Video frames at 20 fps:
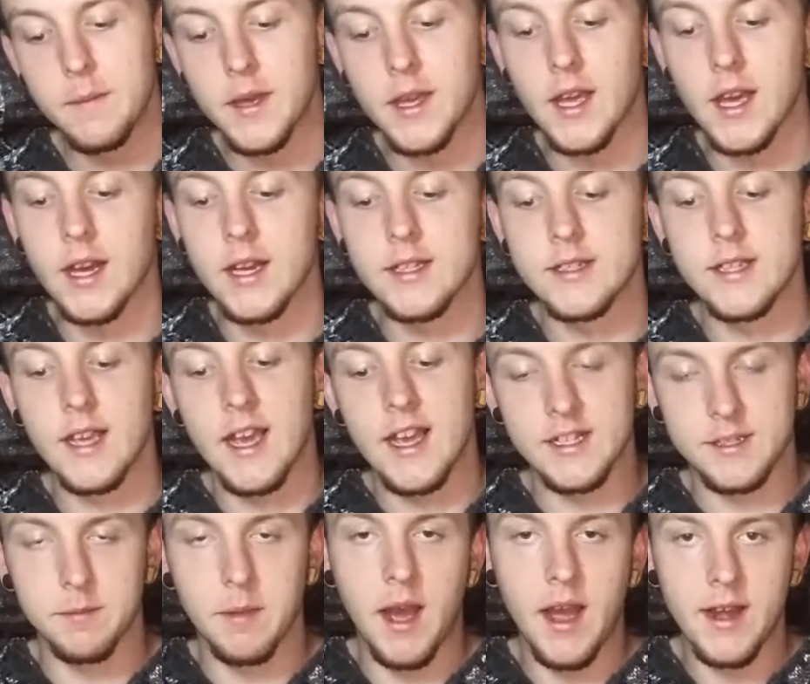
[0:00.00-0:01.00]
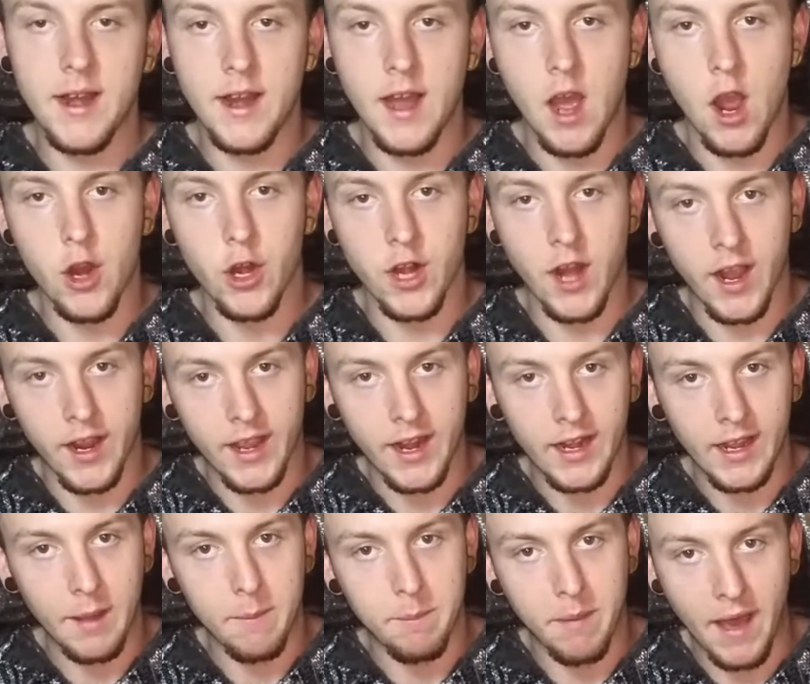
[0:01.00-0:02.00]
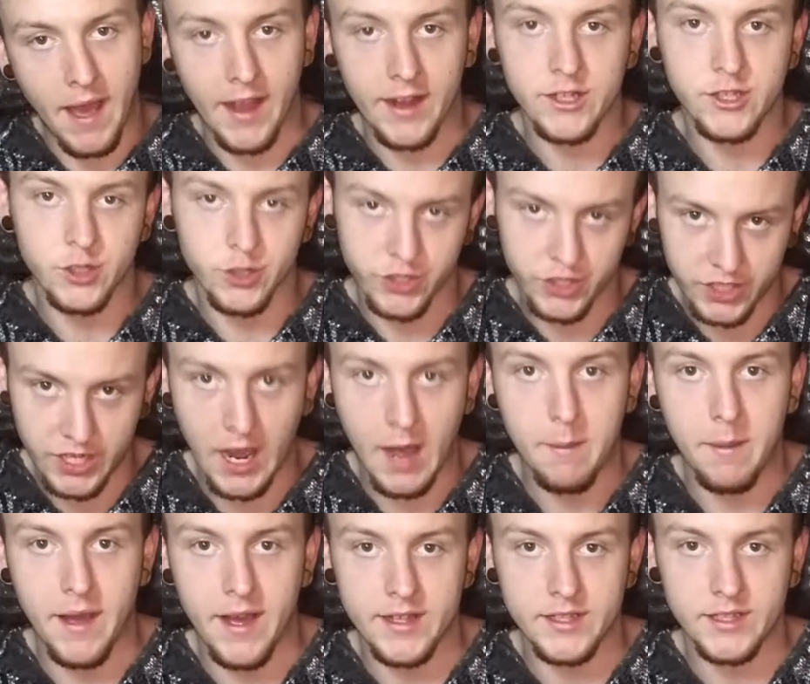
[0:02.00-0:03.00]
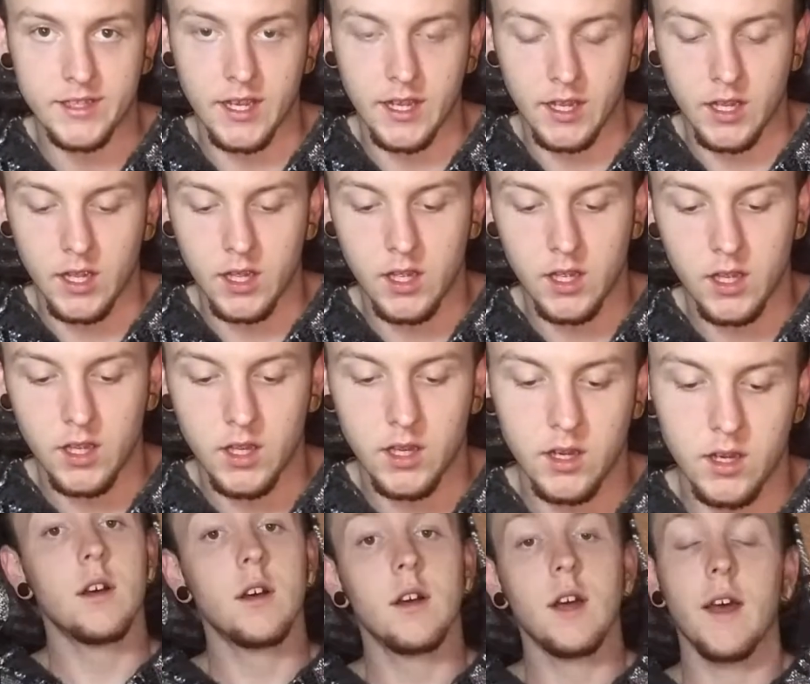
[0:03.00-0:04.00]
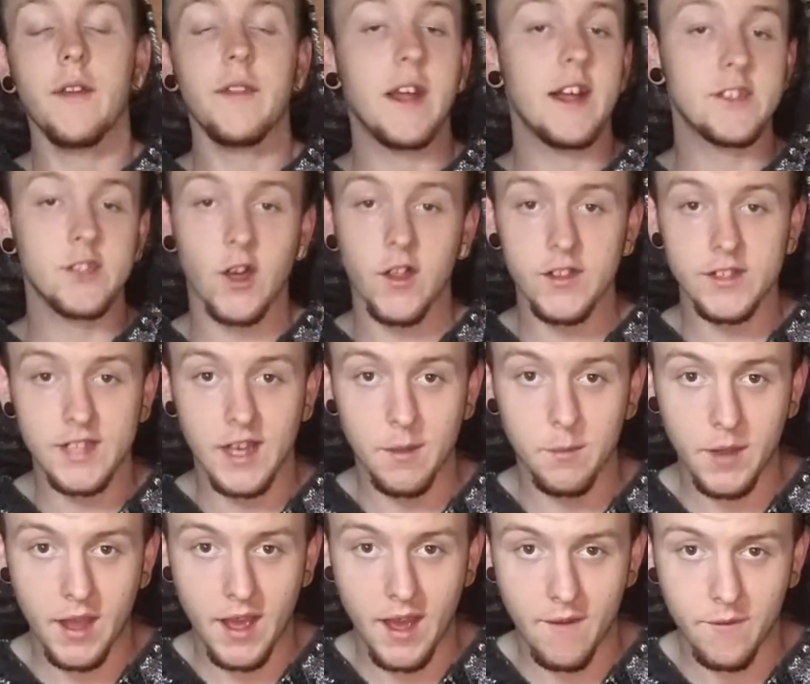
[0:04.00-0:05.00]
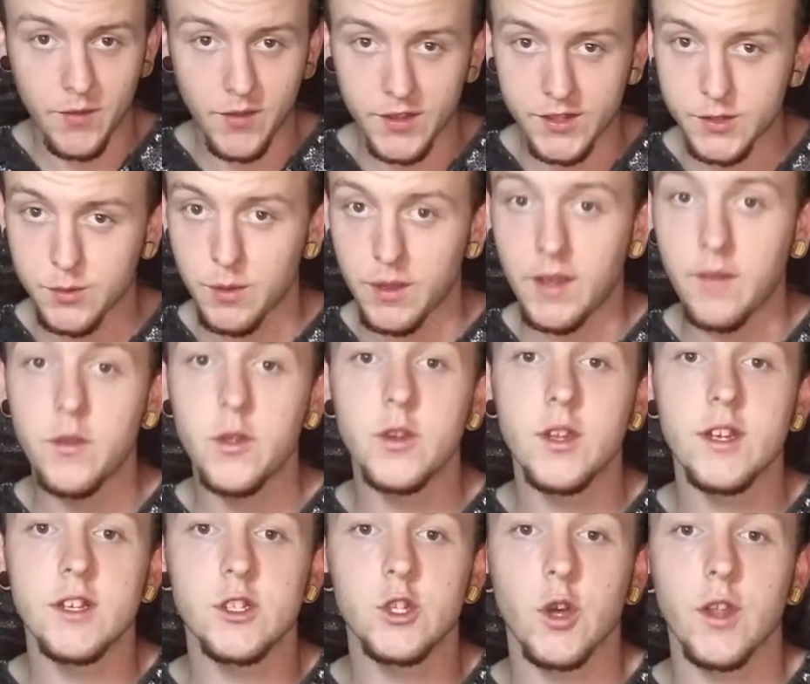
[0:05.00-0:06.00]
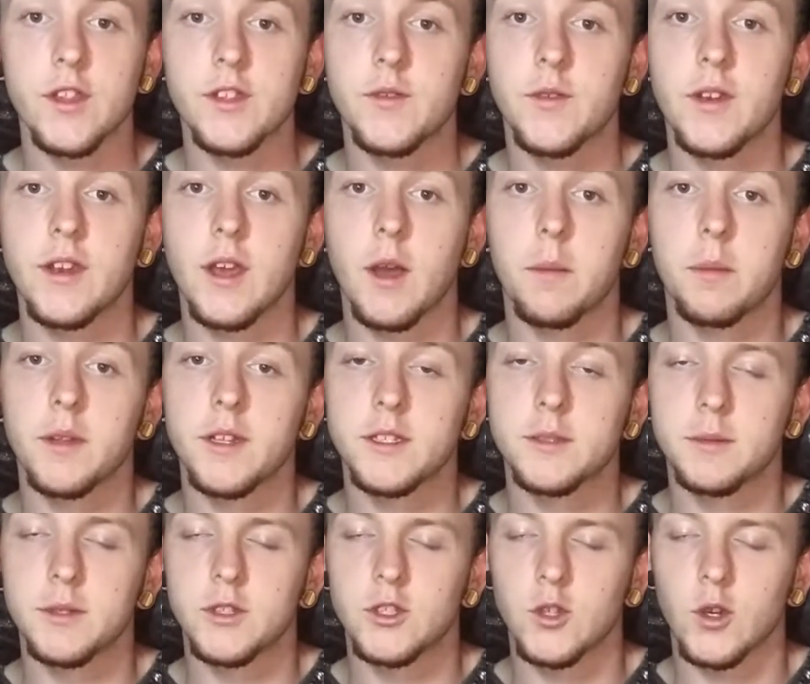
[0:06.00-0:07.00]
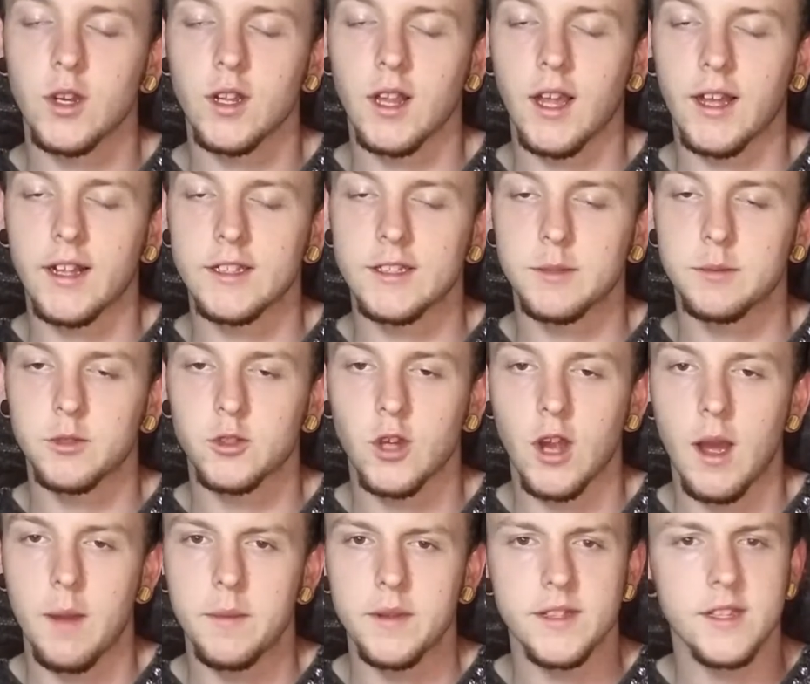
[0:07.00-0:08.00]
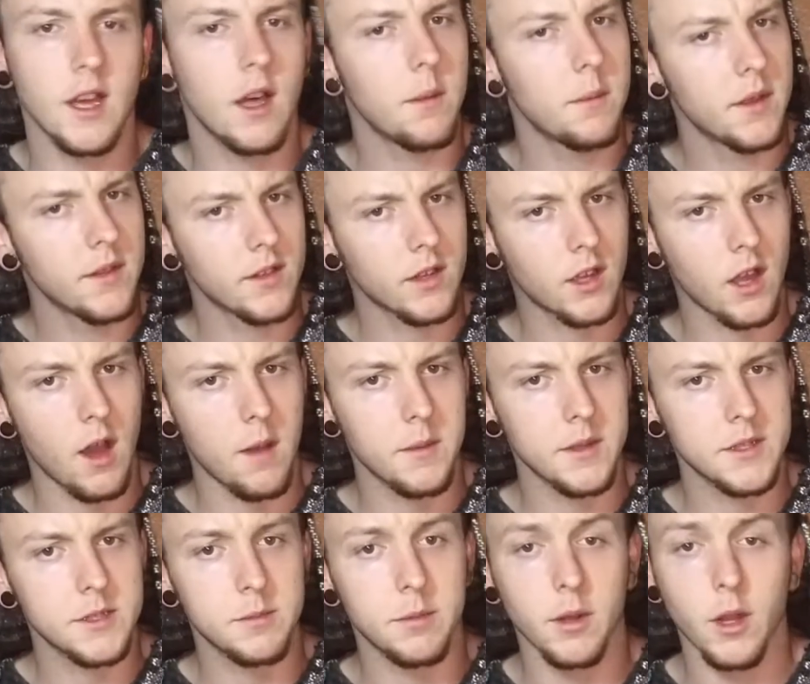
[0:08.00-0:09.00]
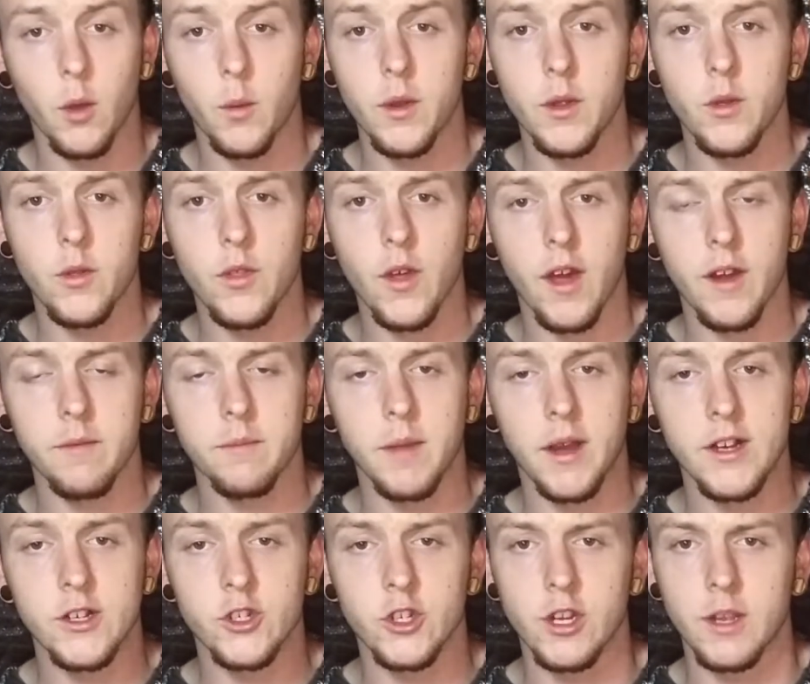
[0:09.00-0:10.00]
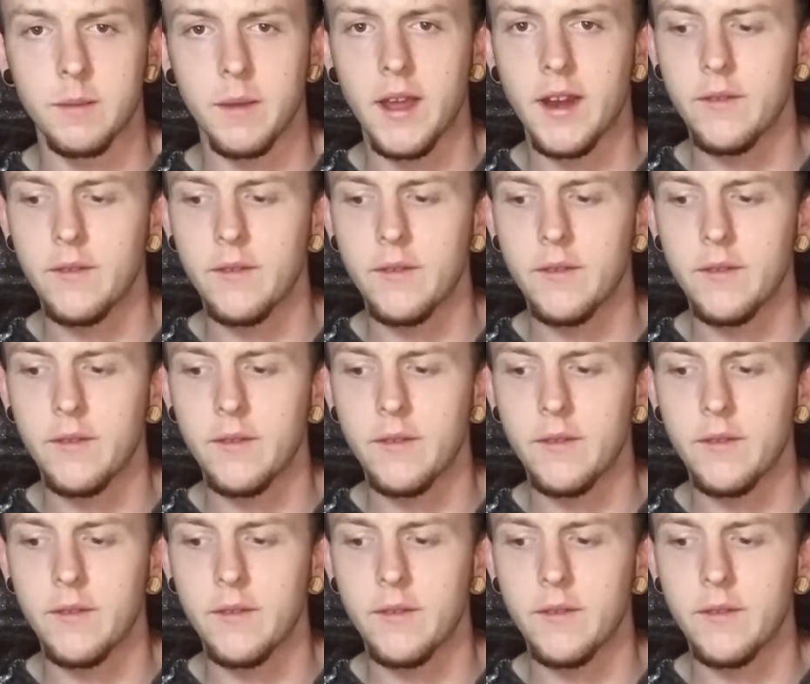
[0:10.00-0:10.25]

Because it's mine now, you're not getting it back, so stop asking. And that's all the time we have for this week. If you did enjoy this video, please be sure to like and subscribe, and tell me in the comments below what you thought of my dream.